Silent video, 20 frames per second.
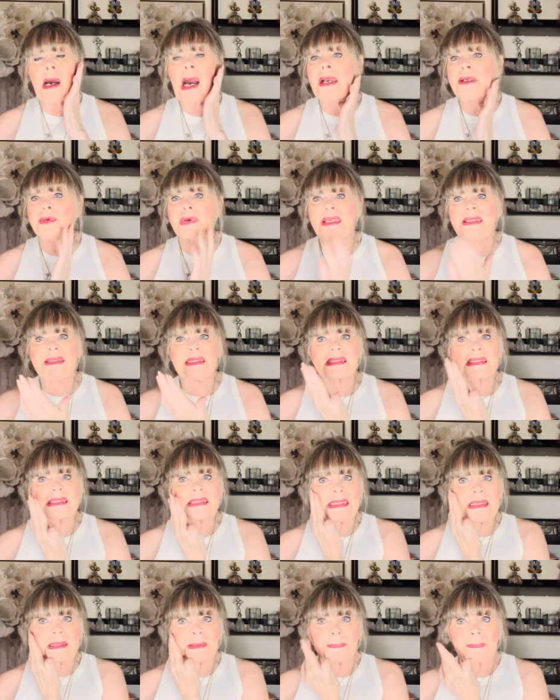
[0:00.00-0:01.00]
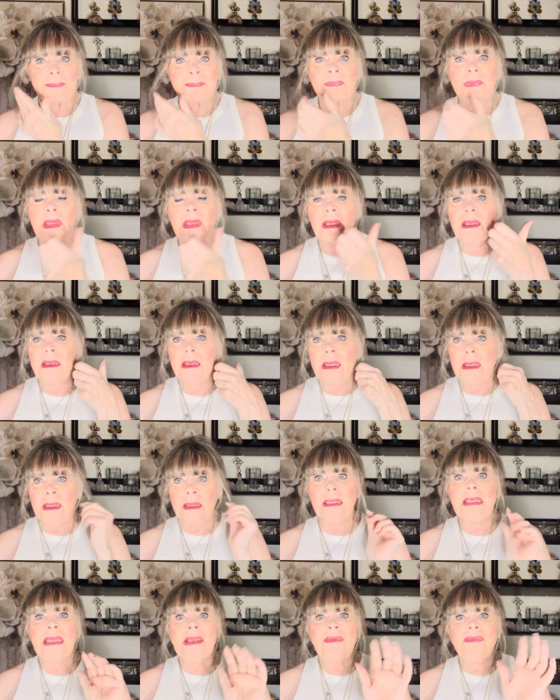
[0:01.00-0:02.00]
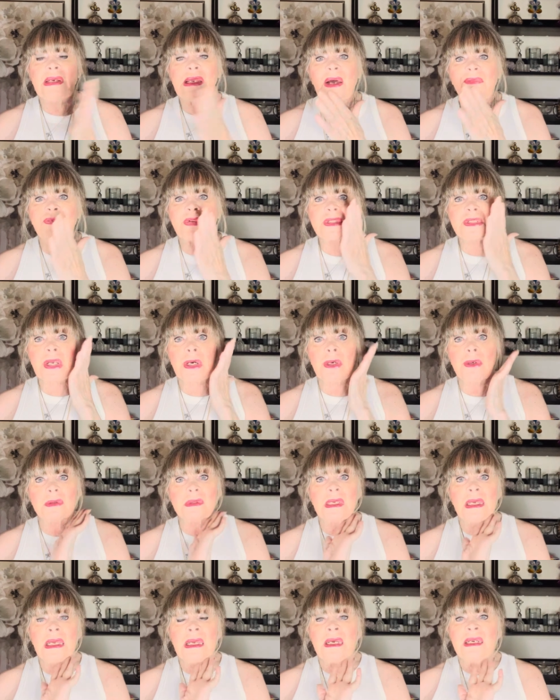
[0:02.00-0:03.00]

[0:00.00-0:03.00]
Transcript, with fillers: hydrate the skin and even up the tone.